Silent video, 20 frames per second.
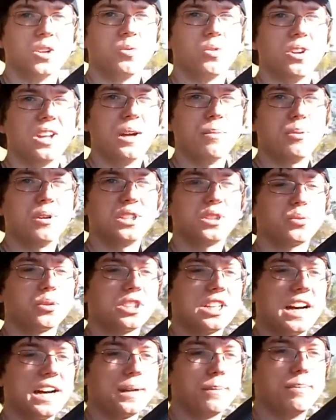Well, that place
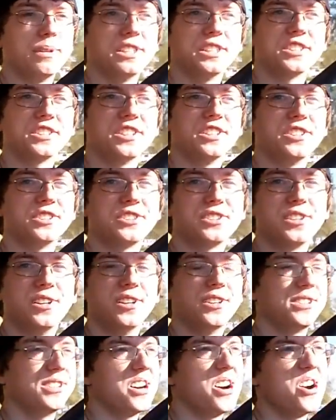was out of business,
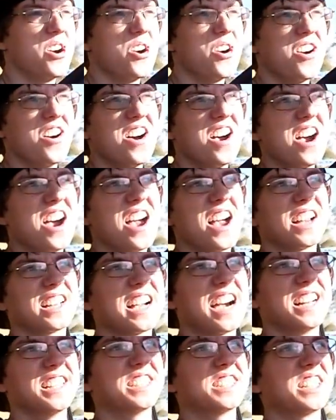so
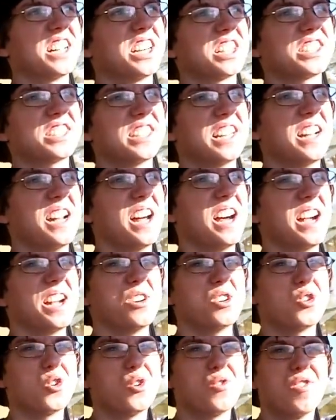it kind of sucks that
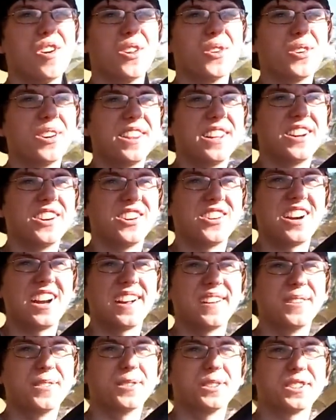I drove all the way there
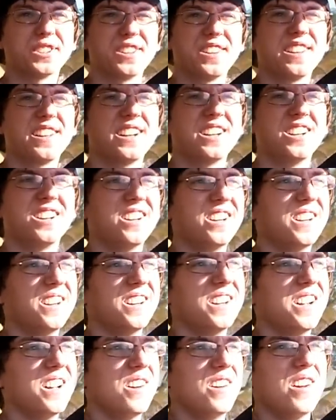and it wasn't there.
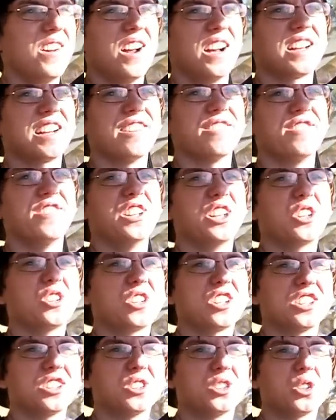Kind of
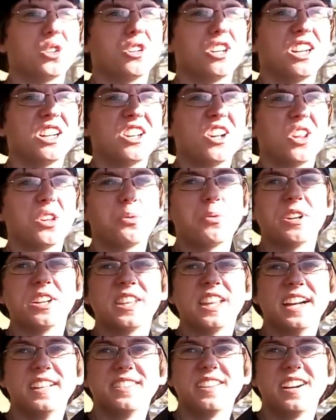figured because there's already another one
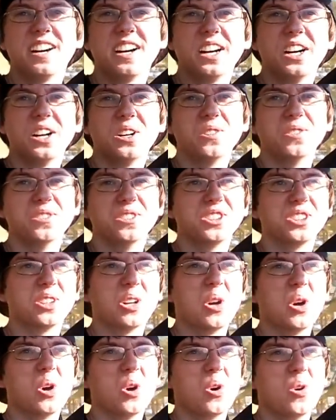in that town,
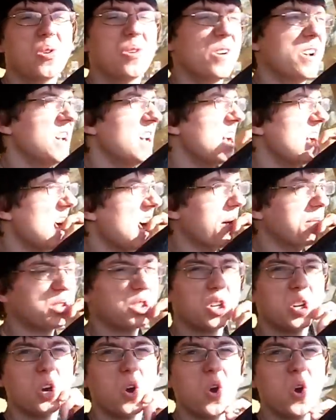so I'm
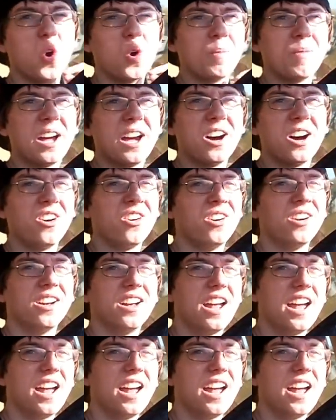just gonna go home now.